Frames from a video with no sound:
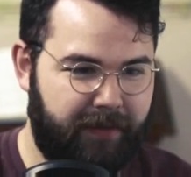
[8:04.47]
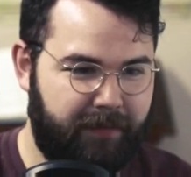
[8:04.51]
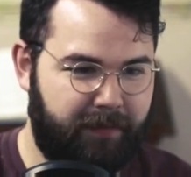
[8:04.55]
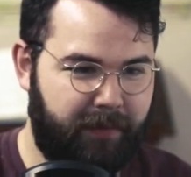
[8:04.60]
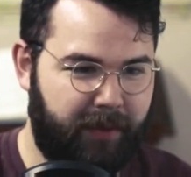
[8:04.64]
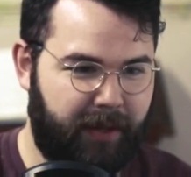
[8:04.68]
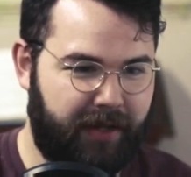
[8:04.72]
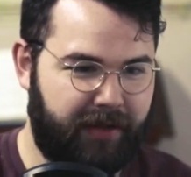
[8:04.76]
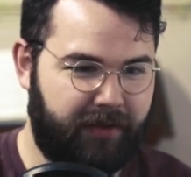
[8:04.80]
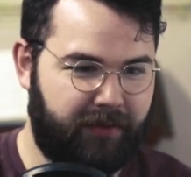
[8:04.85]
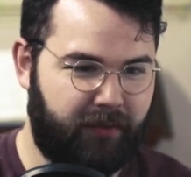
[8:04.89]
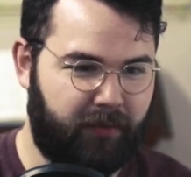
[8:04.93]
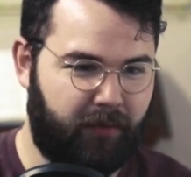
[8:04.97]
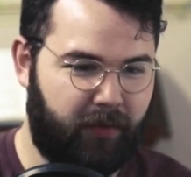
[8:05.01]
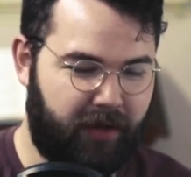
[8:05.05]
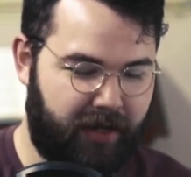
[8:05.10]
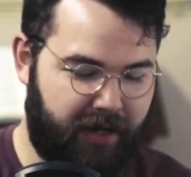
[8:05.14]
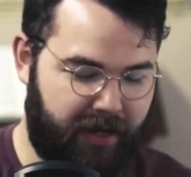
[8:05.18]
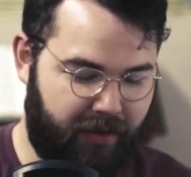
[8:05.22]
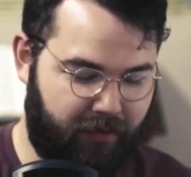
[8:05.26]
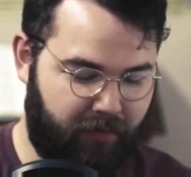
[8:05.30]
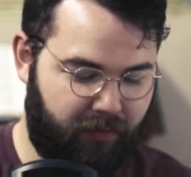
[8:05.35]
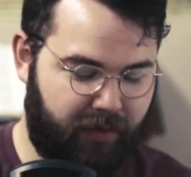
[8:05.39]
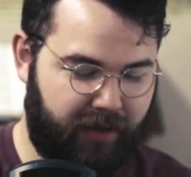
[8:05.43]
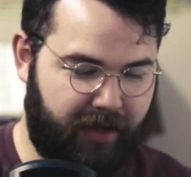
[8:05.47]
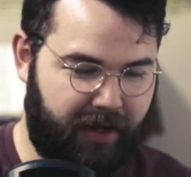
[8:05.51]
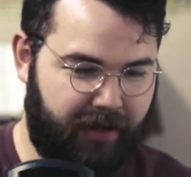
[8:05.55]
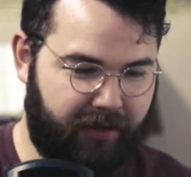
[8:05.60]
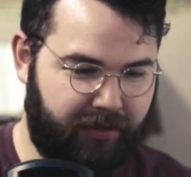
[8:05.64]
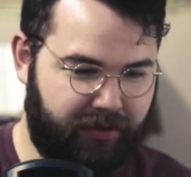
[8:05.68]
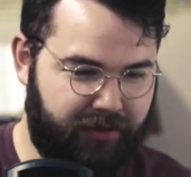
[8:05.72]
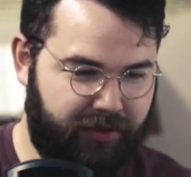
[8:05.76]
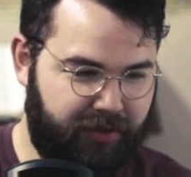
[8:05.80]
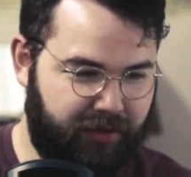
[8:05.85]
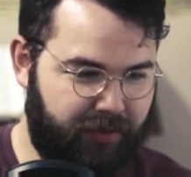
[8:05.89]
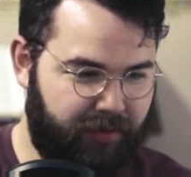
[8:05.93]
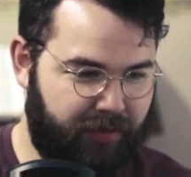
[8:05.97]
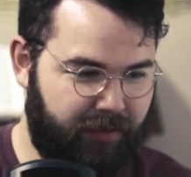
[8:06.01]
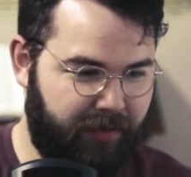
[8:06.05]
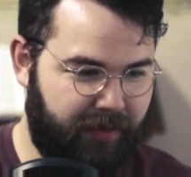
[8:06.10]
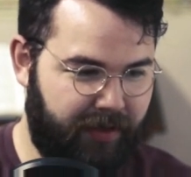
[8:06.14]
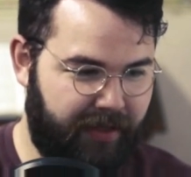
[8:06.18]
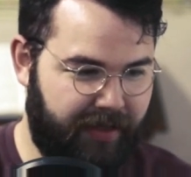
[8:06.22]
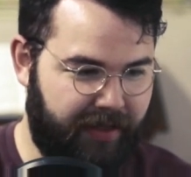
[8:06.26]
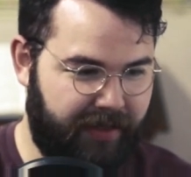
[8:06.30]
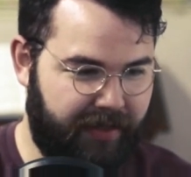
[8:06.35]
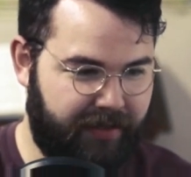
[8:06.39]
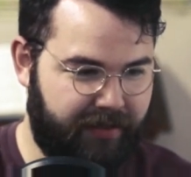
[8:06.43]
But what, I, what I'll do
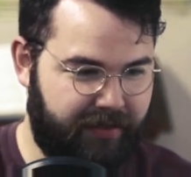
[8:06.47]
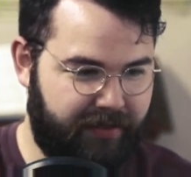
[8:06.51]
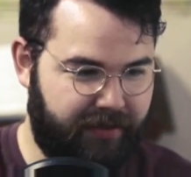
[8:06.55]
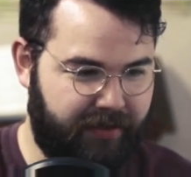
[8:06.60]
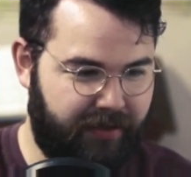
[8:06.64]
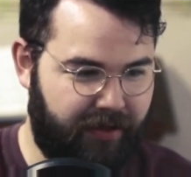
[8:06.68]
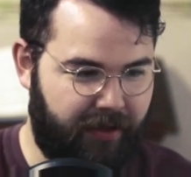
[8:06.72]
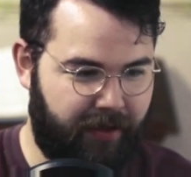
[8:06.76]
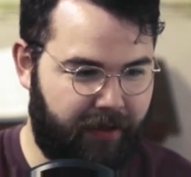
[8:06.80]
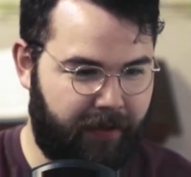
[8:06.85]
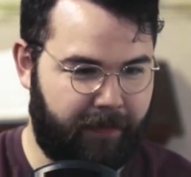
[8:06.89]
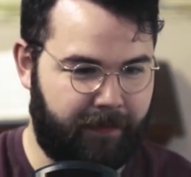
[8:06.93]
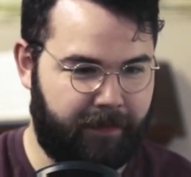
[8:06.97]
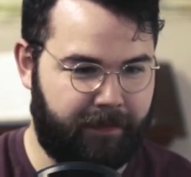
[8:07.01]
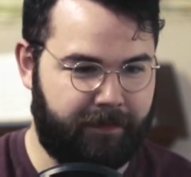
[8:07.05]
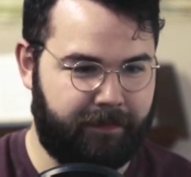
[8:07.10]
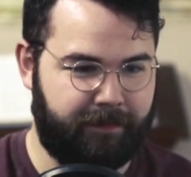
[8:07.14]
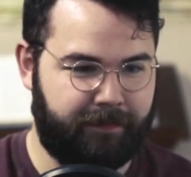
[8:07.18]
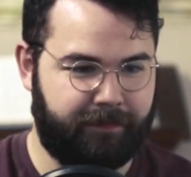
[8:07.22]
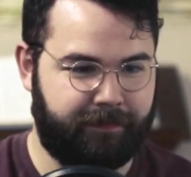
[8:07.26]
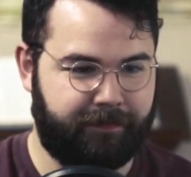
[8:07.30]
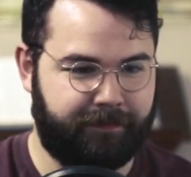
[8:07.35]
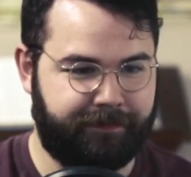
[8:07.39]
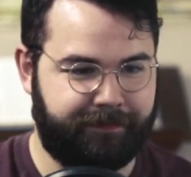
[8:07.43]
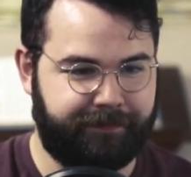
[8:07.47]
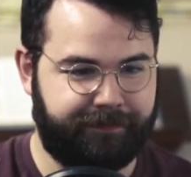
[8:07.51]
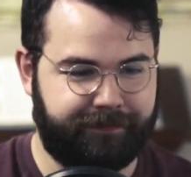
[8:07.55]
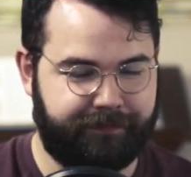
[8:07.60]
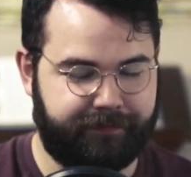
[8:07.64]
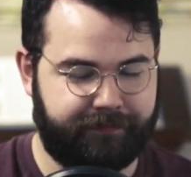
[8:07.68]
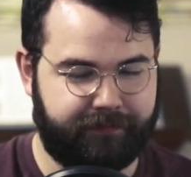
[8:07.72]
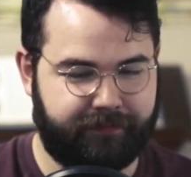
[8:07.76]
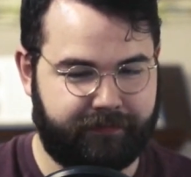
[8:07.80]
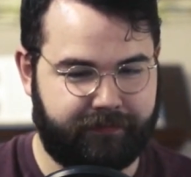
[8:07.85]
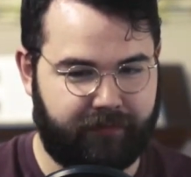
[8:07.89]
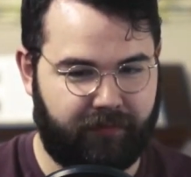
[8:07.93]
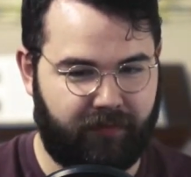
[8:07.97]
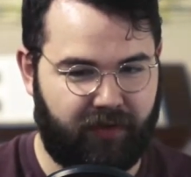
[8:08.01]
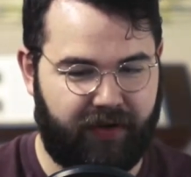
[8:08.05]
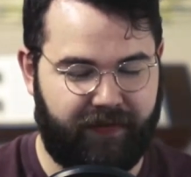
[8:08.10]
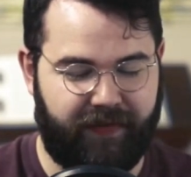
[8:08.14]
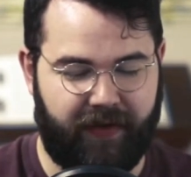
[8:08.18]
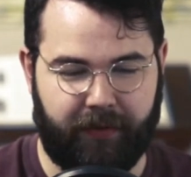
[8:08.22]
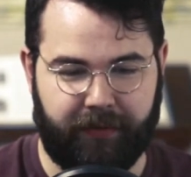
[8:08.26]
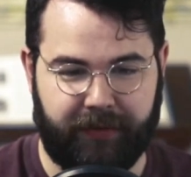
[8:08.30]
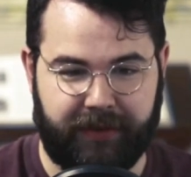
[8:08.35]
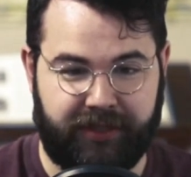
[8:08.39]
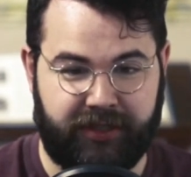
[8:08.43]
is, um, if
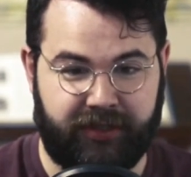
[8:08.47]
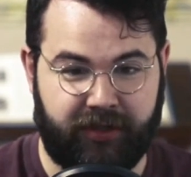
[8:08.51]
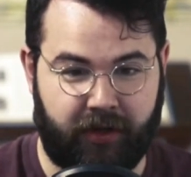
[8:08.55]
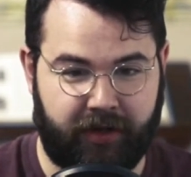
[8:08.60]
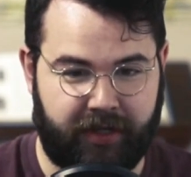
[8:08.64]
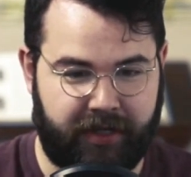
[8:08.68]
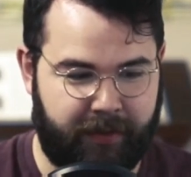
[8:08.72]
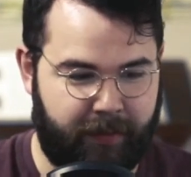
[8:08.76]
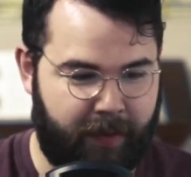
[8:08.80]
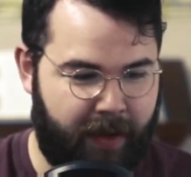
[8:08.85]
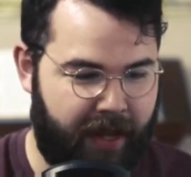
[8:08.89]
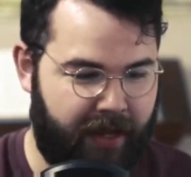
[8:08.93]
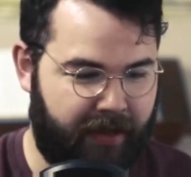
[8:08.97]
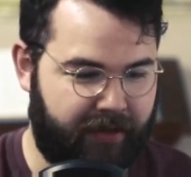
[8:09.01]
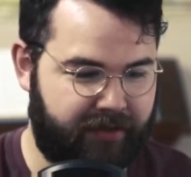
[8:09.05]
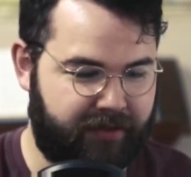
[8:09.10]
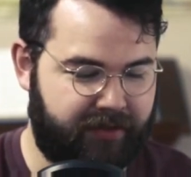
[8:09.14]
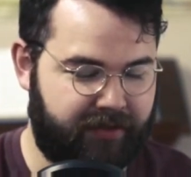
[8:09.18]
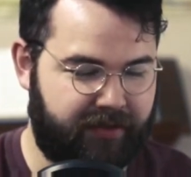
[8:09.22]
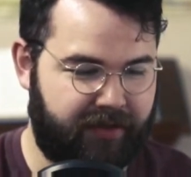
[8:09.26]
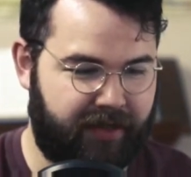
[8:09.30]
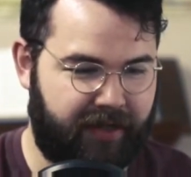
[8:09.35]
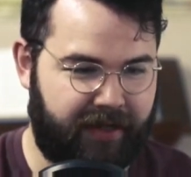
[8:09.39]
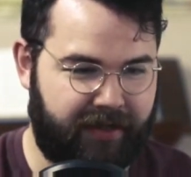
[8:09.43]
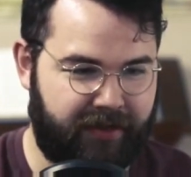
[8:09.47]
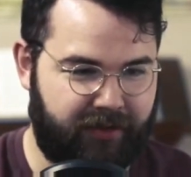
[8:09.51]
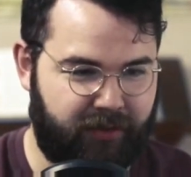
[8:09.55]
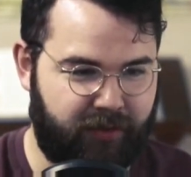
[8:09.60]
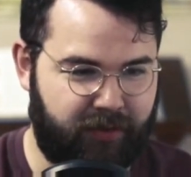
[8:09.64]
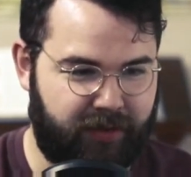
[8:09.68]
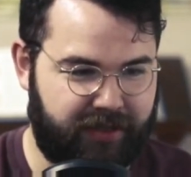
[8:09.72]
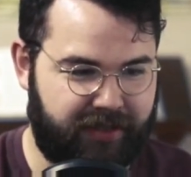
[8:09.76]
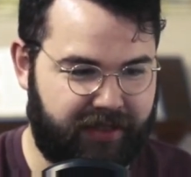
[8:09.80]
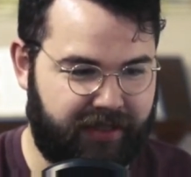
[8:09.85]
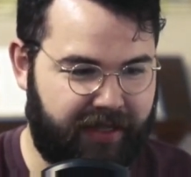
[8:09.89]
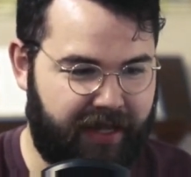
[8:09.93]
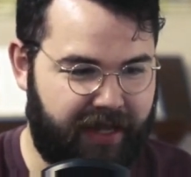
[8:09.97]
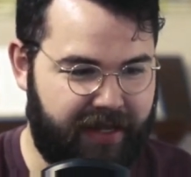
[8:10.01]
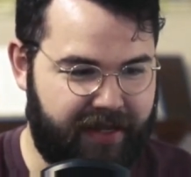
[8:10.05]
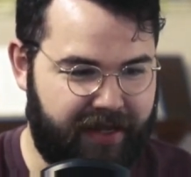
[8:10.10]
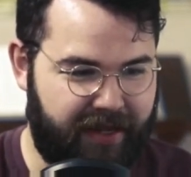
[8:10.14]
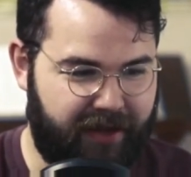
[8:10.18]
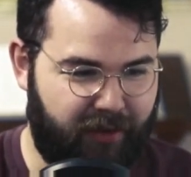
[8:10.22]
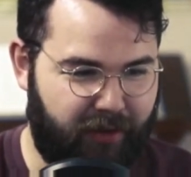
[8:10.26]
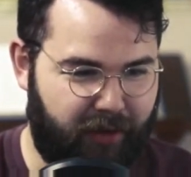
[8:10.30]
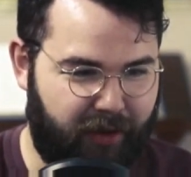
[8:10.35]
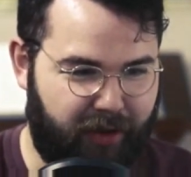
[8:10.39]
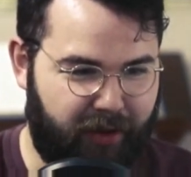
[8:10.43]
I restart Emacs and do this again,
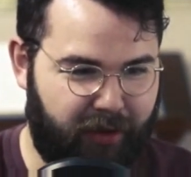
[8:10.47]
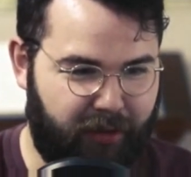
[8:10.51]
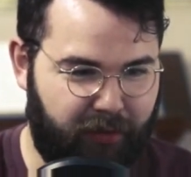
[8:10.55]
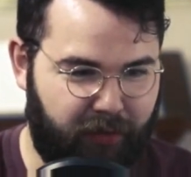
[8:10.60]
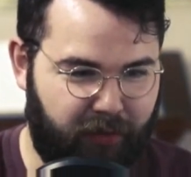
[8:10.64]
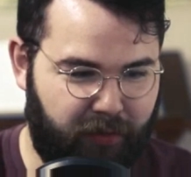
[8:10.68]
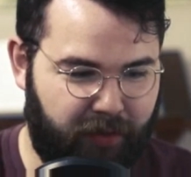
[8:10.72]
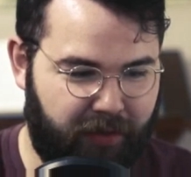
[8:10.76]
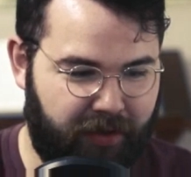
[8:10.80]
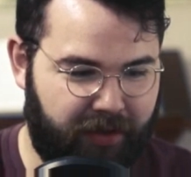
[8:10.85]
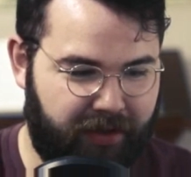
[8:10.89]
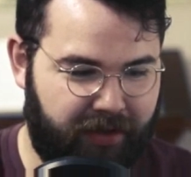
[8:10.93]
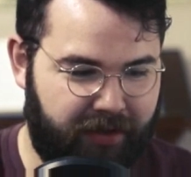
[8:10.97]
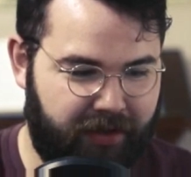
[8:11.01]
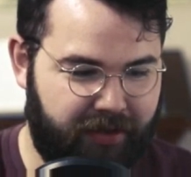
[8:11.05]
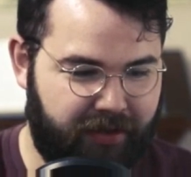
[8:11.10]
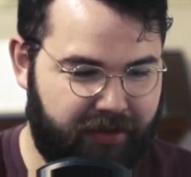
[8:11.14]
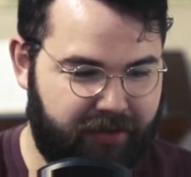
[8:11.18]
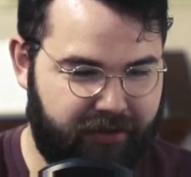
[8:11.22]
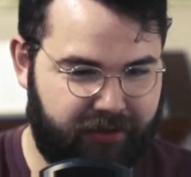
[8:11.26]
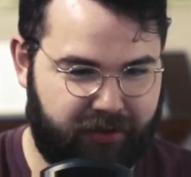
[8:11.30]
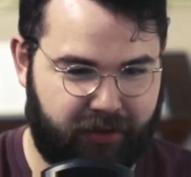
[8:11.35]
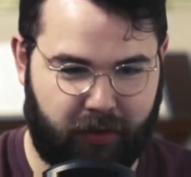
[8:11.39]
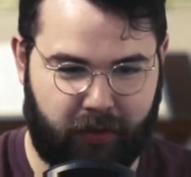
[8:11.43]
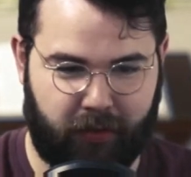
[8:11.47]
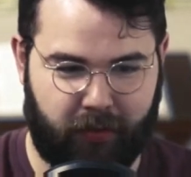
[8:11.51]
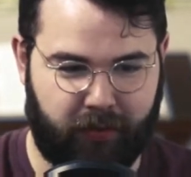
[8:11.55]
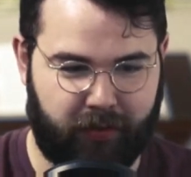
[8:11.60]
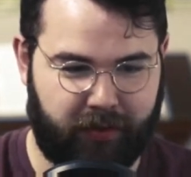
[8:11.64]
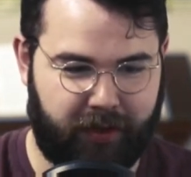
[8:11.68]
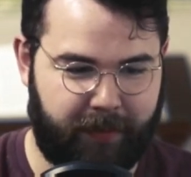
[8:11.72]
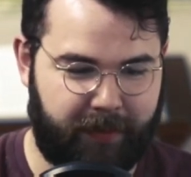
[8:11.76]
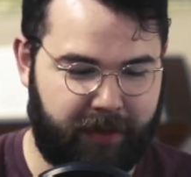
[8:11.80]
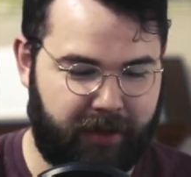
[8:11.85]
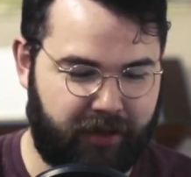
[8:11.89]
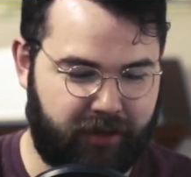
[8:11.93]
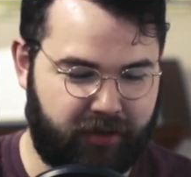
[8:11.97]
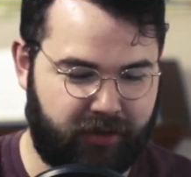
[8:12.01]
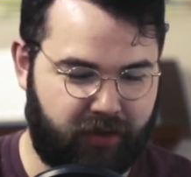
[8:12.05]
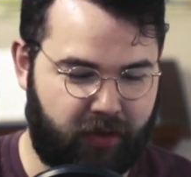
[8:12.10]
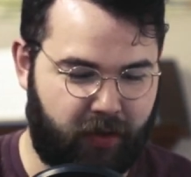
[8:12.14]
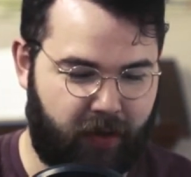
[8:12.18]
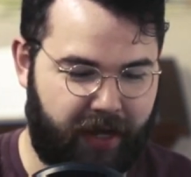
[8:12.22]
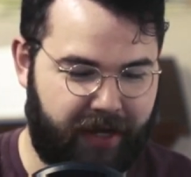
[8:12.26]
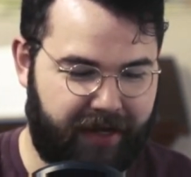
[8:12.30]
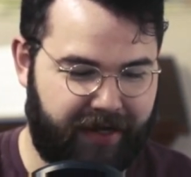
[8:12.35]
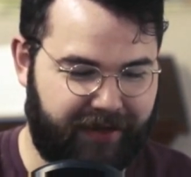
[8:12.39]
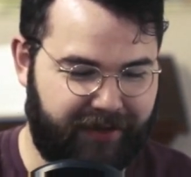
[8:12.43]
it'll, it'll work. So let me just
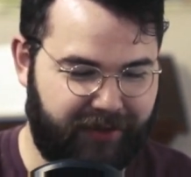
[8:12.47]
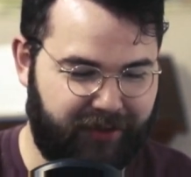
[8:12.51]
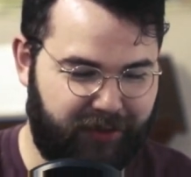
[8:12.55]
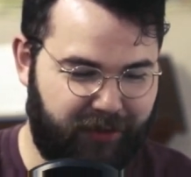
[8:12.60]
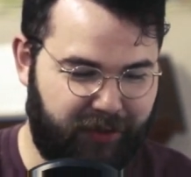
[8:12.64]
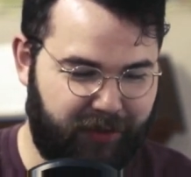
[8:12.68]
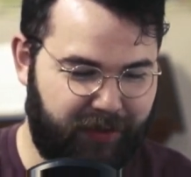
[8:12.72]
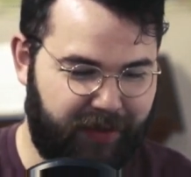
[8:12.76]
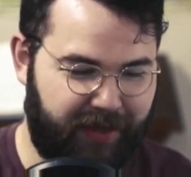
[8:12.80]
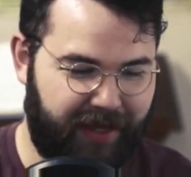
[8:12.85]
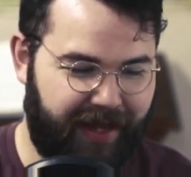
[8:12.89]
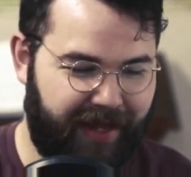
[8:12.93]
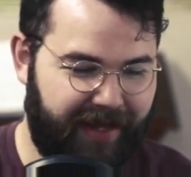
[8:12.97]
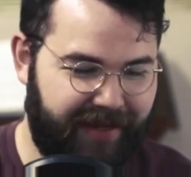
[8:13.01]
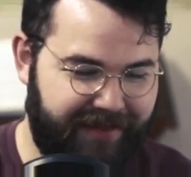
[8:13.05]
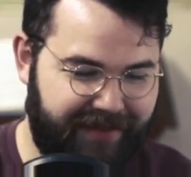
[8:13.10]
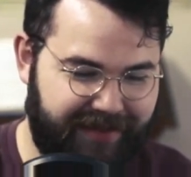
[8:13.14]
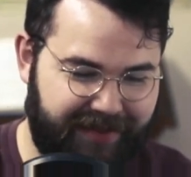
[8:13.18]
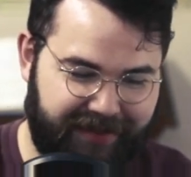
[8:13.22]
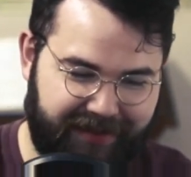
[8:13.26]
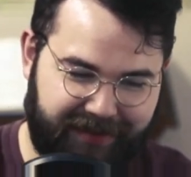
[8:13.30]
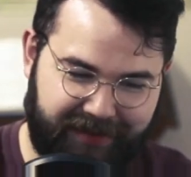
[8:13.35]
go ahead and do that